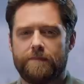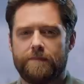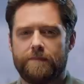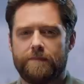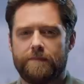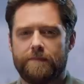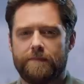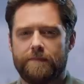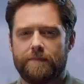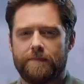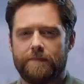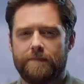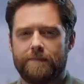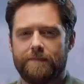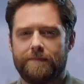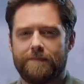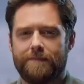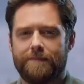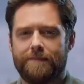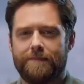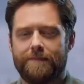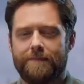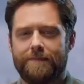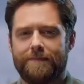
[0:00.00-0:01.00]

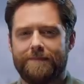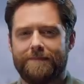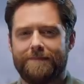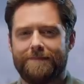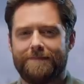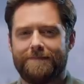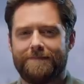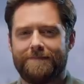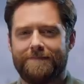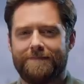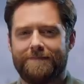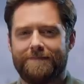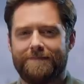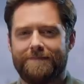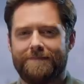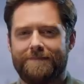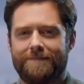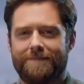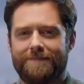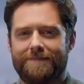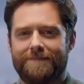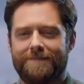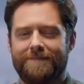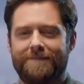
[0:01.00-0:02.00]

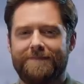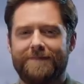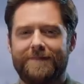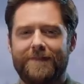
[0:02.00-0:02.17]
The person shown says nothing.